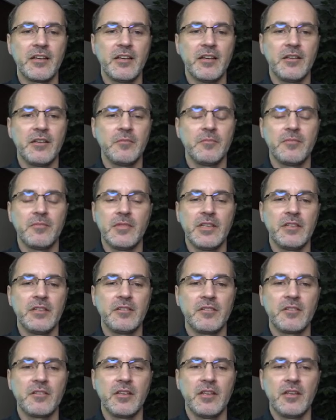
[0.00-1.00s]

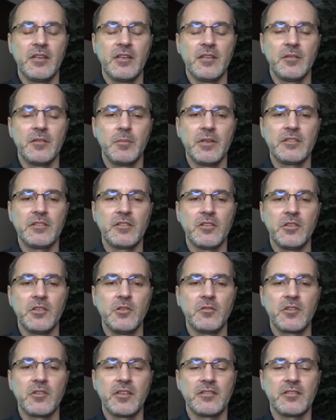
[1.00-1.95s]
It's basically you